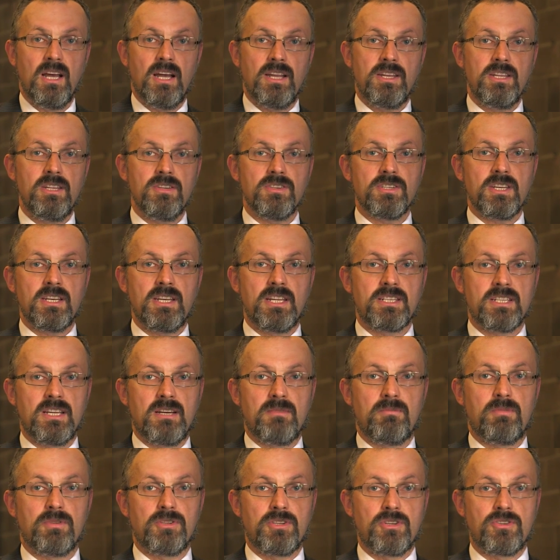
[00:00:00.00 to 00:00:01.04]
And here's an
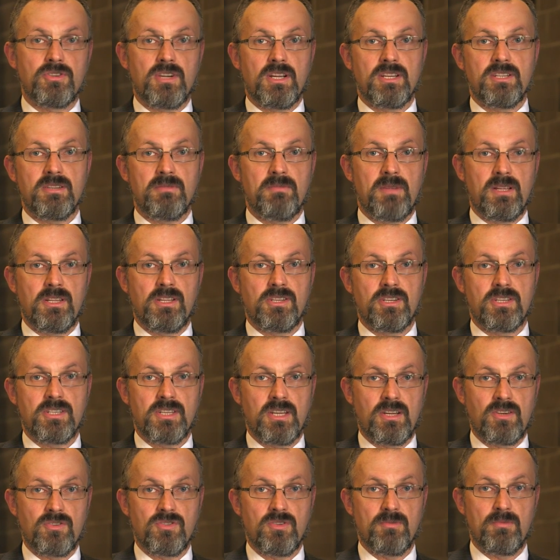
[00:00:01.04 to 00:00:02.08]
example to try to make the
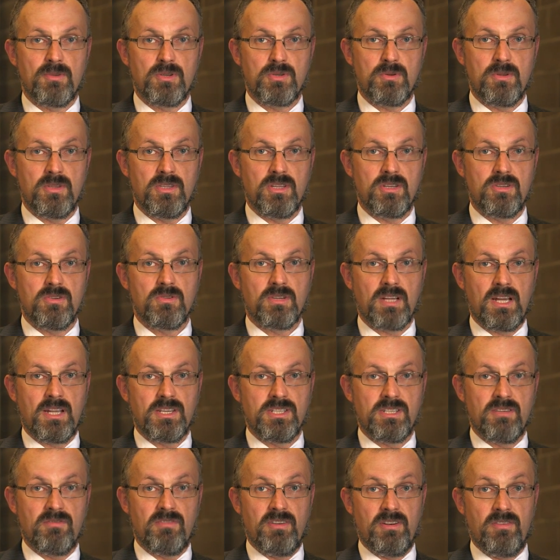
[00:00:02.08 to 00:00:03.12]
distinction between the two
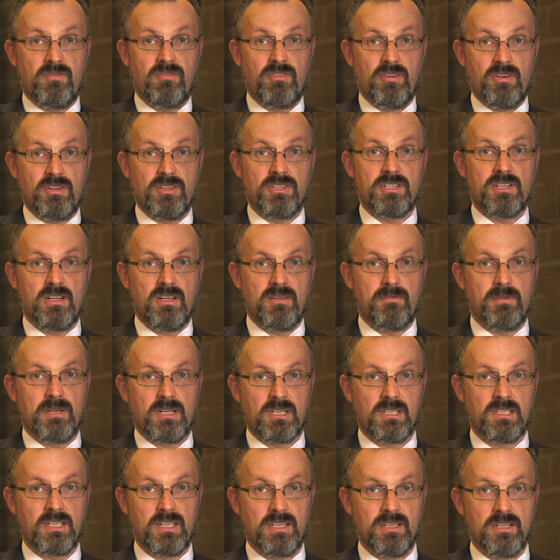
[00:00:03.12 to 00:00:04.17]
kinds of inference a
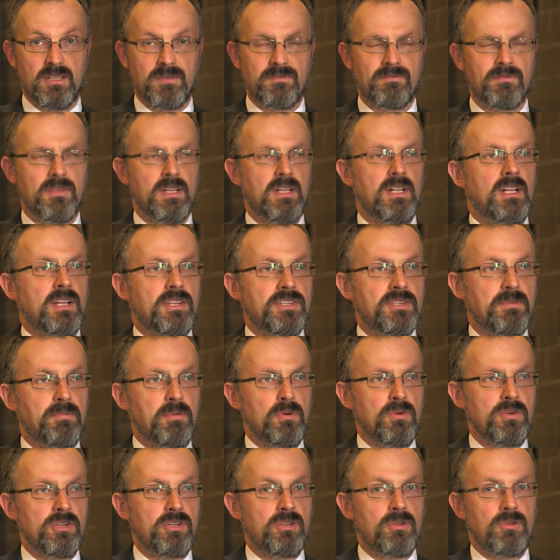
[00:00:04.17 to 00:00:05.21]
bit clearer.
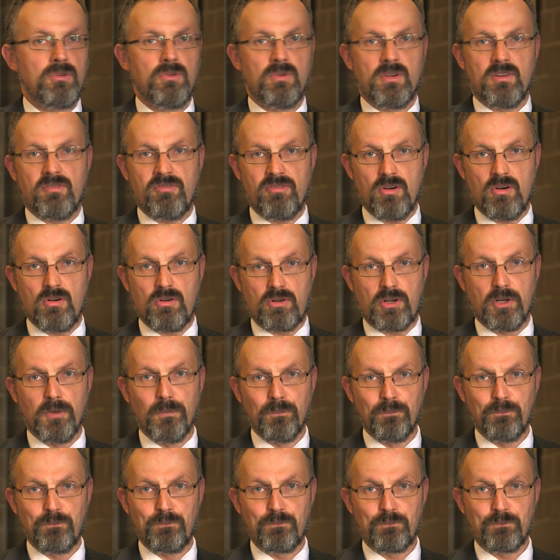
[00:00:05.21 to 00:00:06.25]
Suppose you're a frog
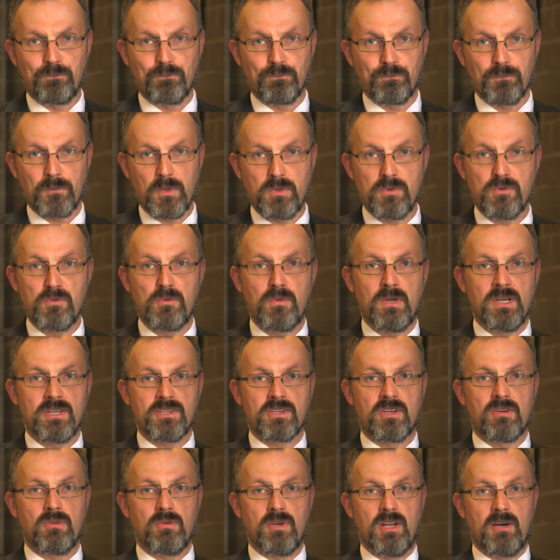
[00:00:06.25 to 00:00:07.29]
who
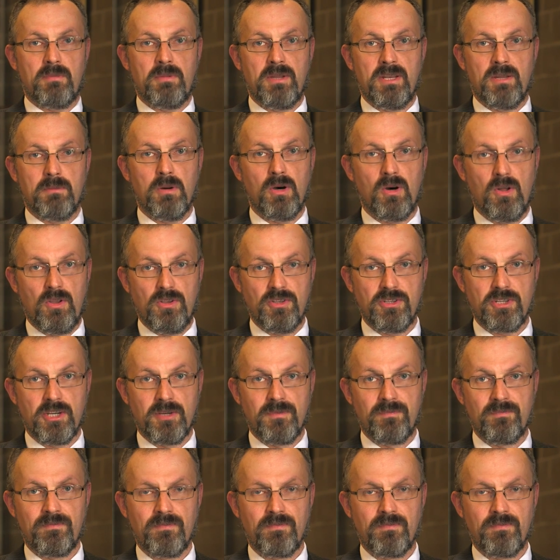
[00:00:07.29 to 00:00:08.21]
has grown up in a pond,